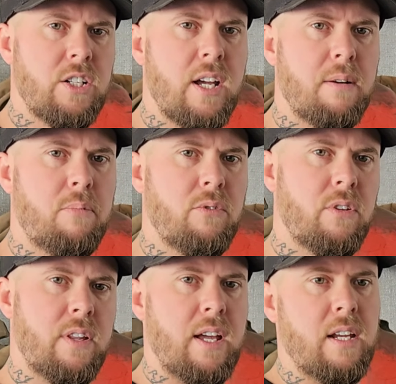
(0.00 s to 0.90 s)
output
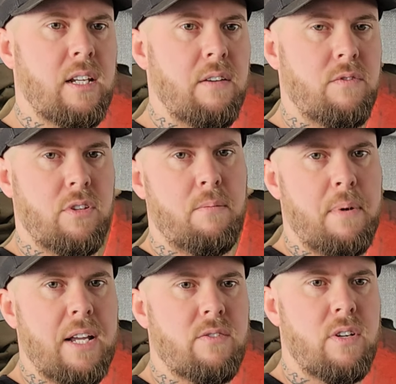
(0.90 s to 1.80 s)
that they give to the
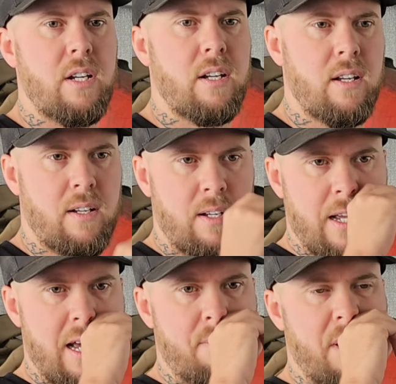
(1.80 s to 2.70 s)
battery.
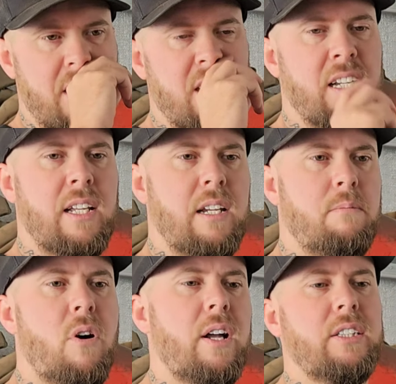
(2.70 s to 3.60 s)
And basically
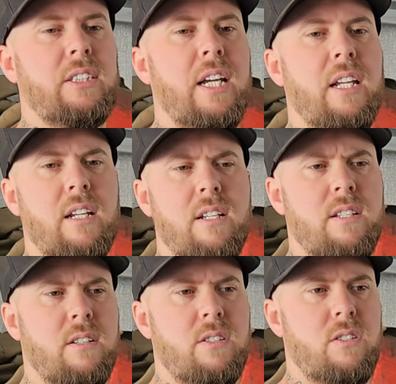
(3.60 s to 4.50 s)
my understanding is
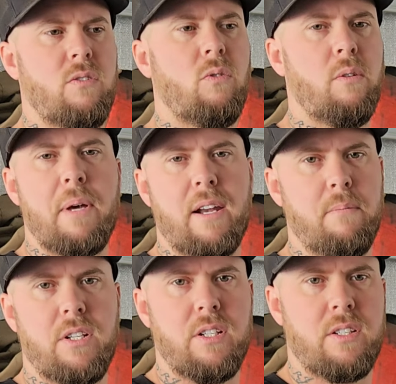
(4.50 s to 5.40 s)
it's all about
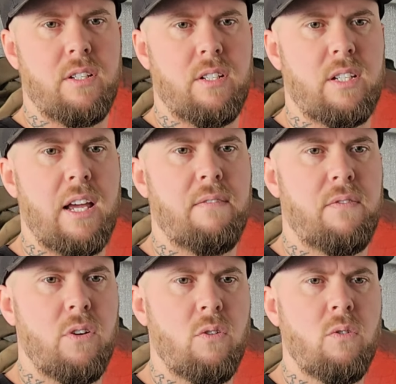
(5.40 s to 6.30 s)
emissions and to save
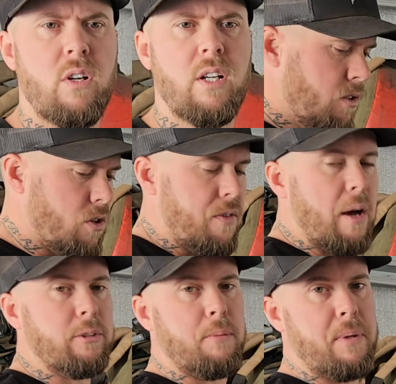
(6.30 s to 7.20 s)
fuel. So that
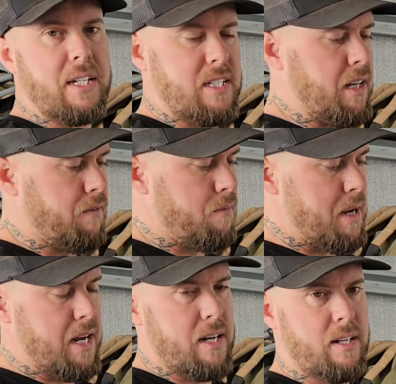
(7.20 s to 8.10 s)
was a big tick for
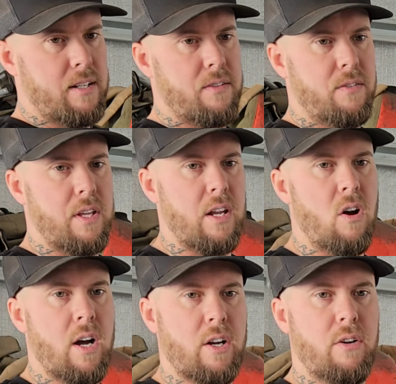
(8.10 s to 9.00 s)
me, that
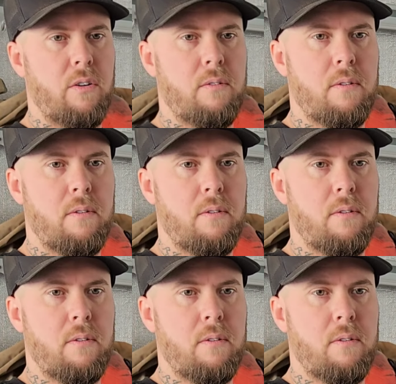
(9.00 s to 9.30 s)
I could